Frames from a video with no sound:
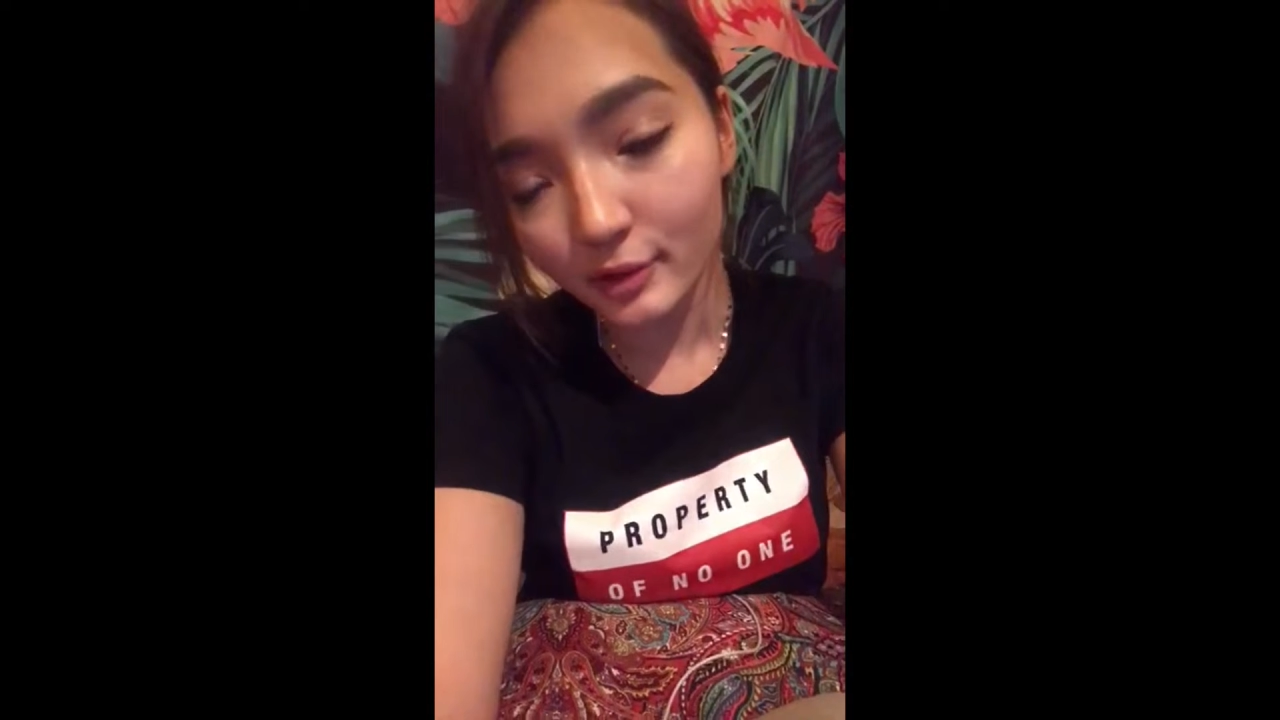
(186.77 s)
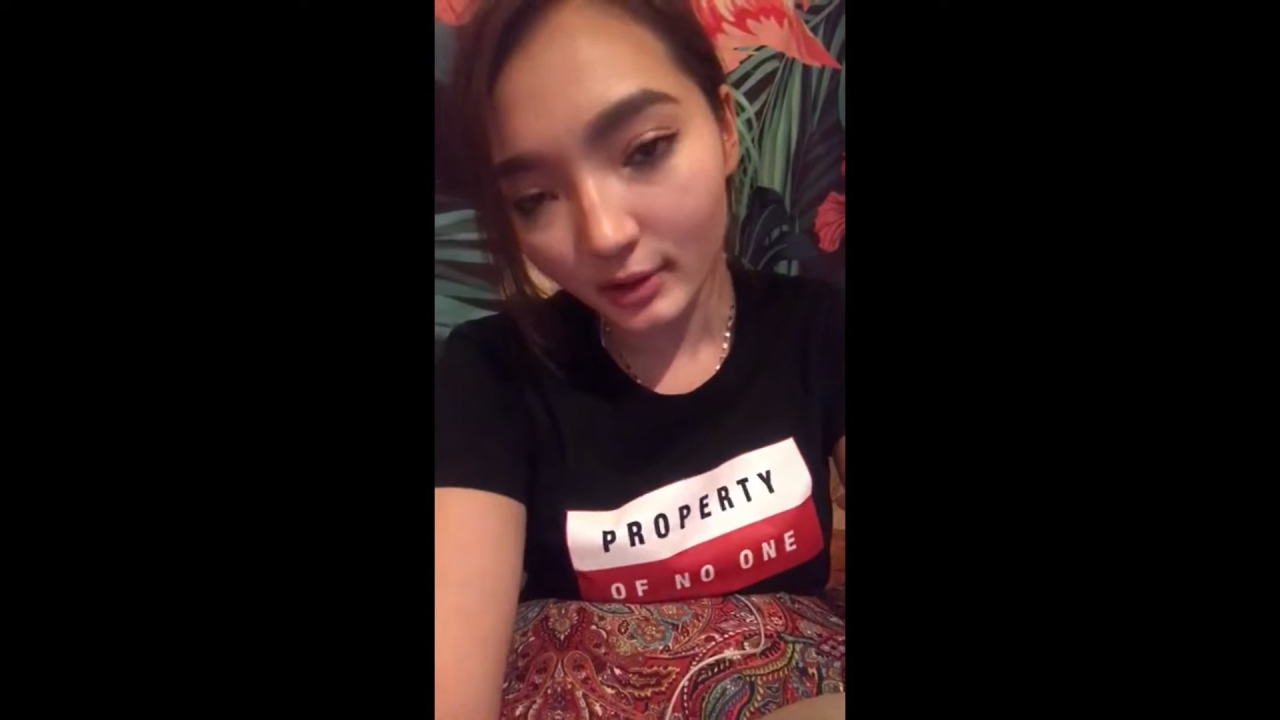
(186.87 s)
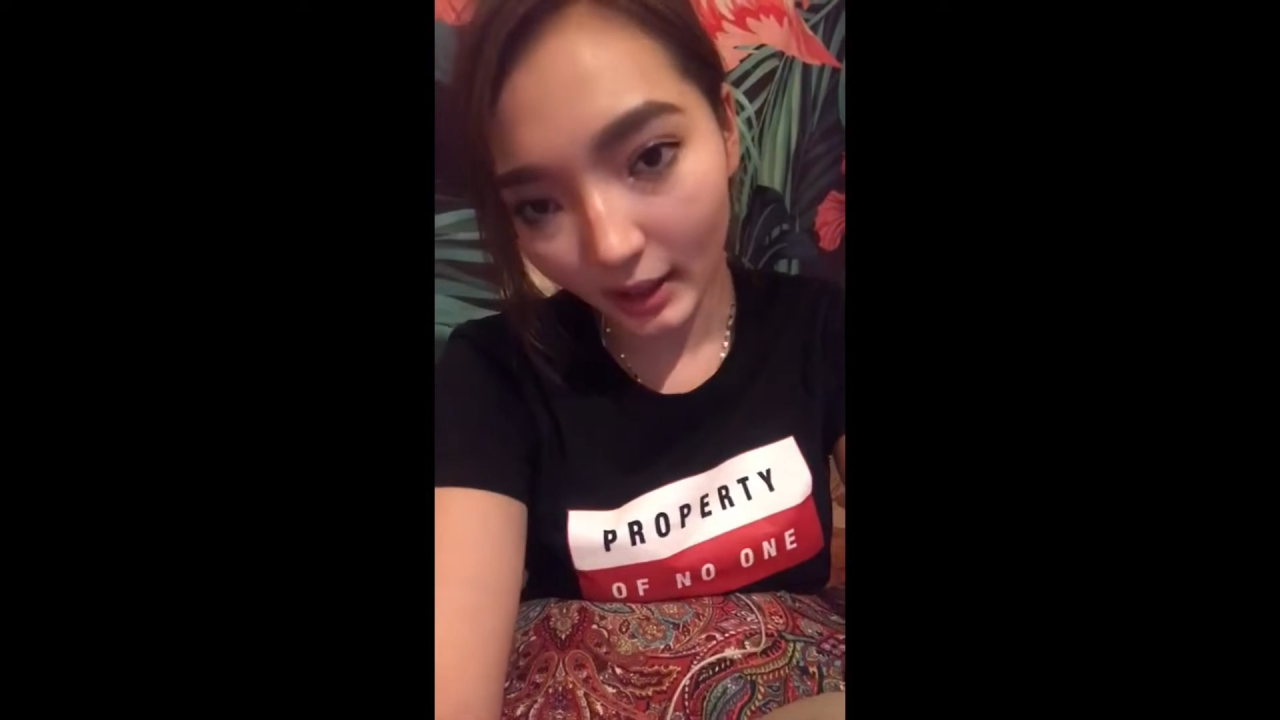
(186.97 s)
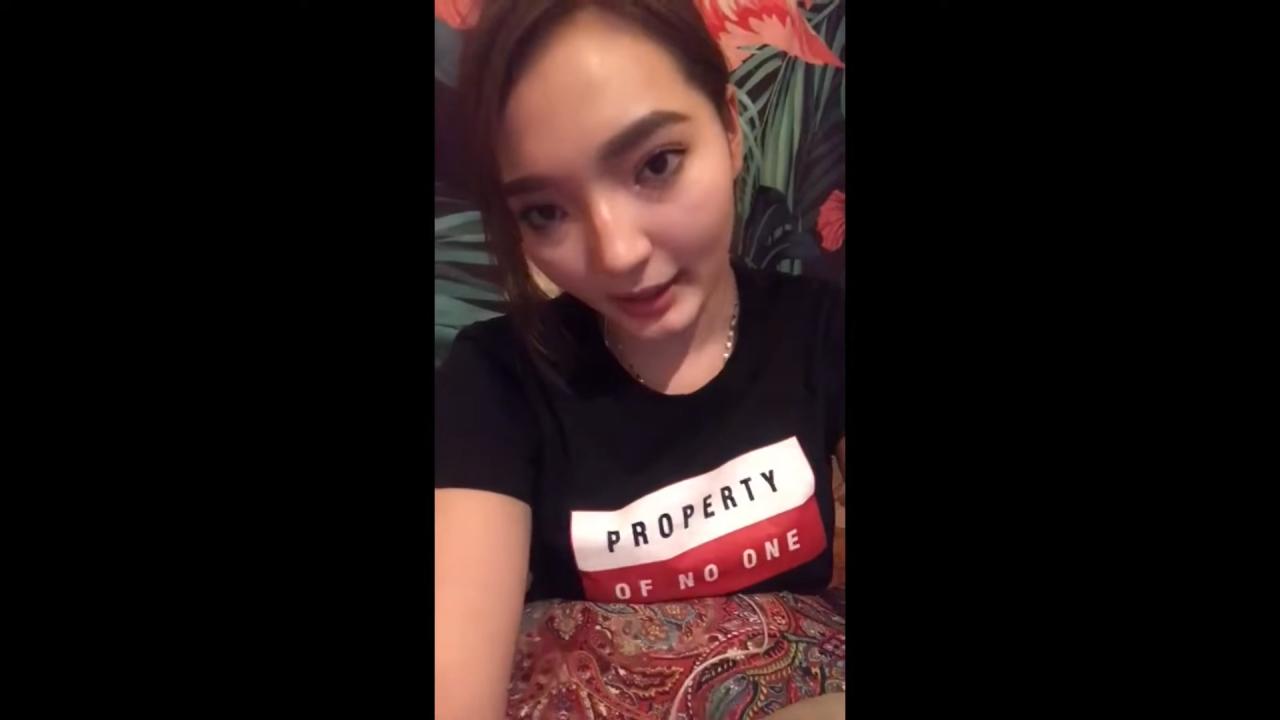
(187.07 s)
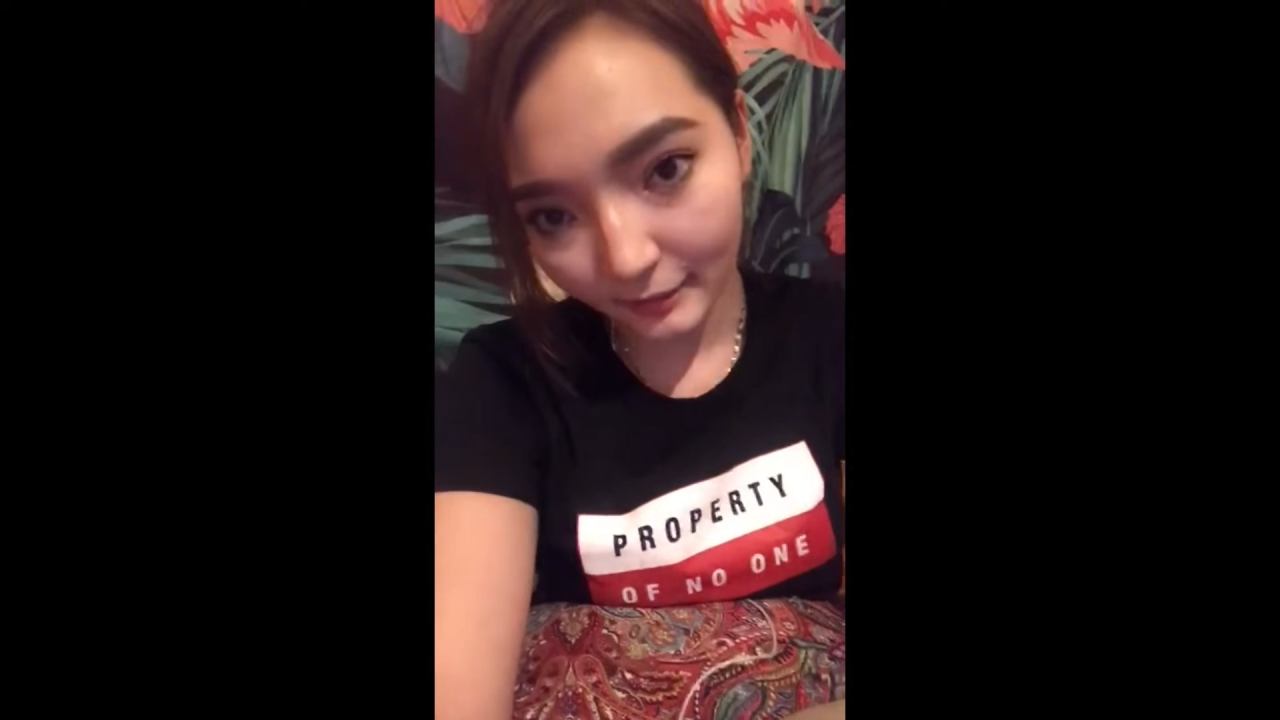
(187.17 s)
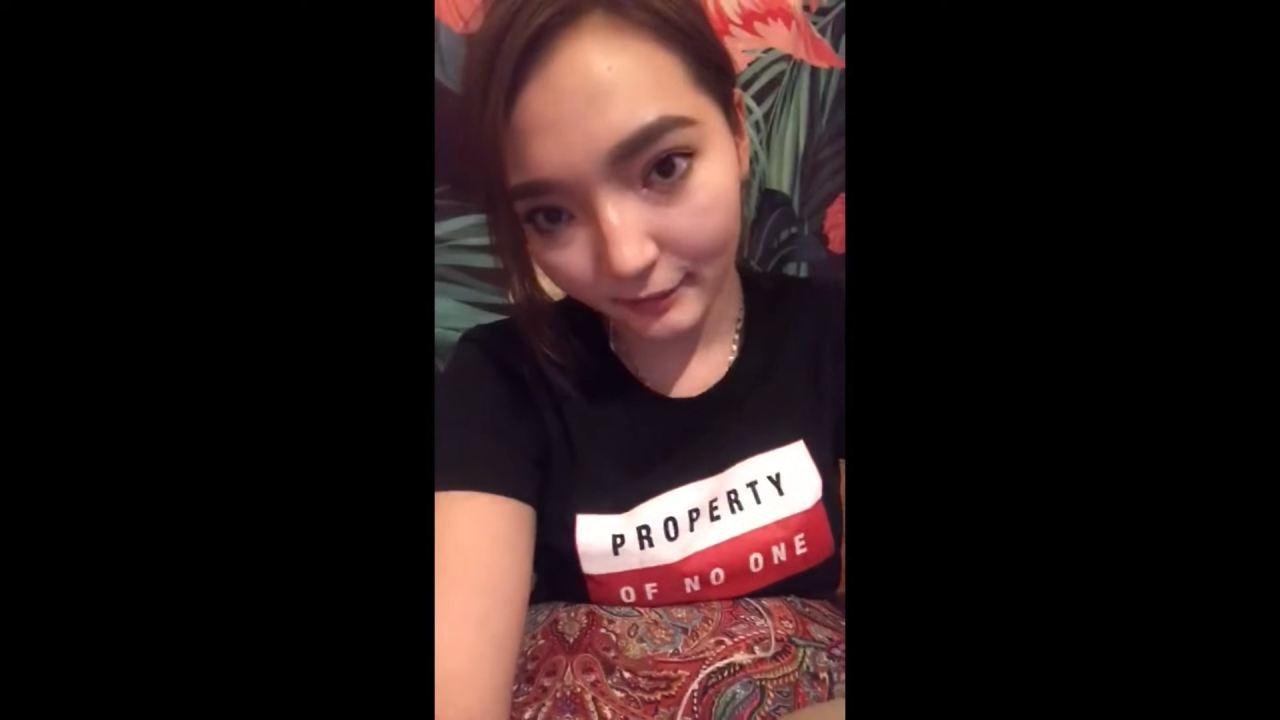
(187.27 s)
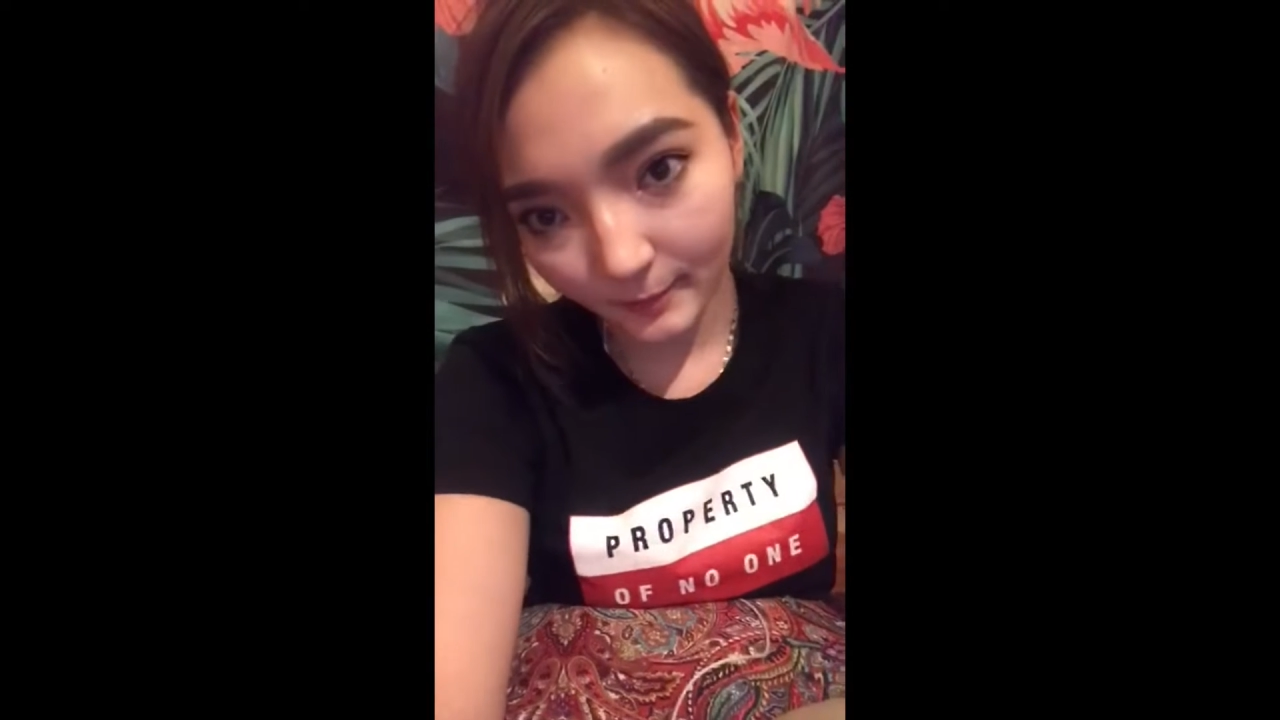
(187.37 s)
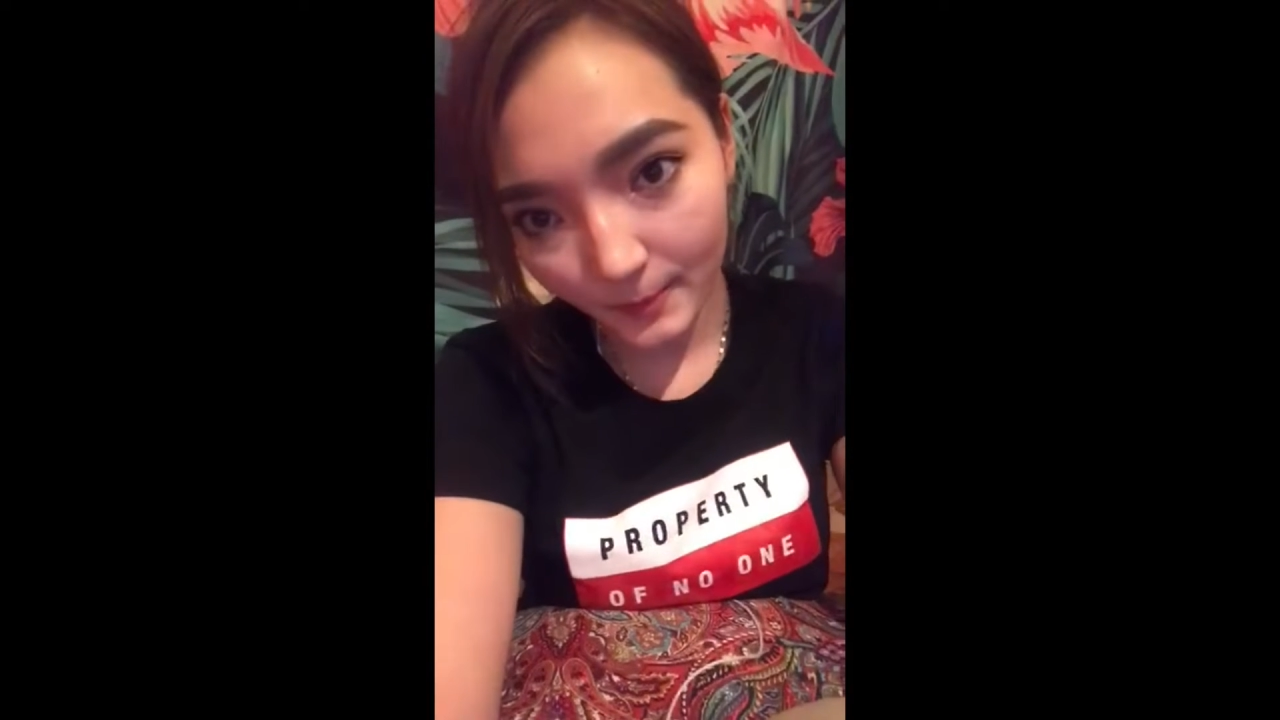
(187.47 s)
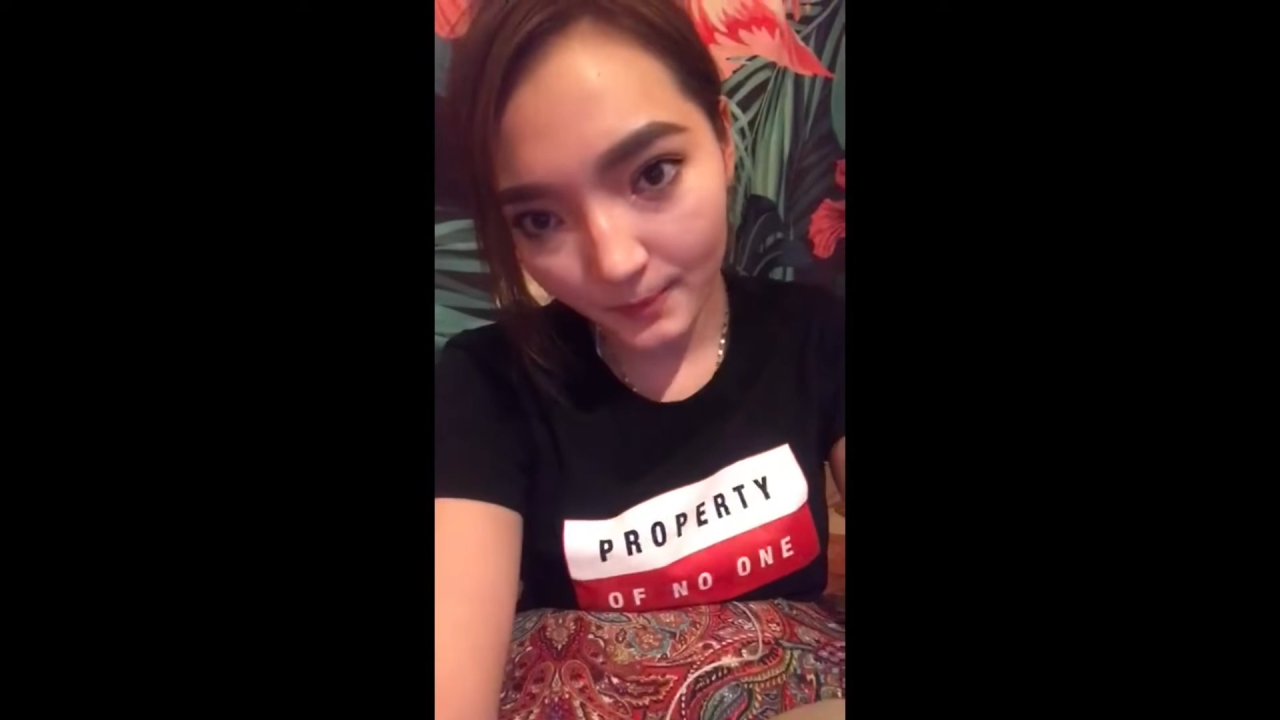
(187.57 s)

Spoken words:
your life?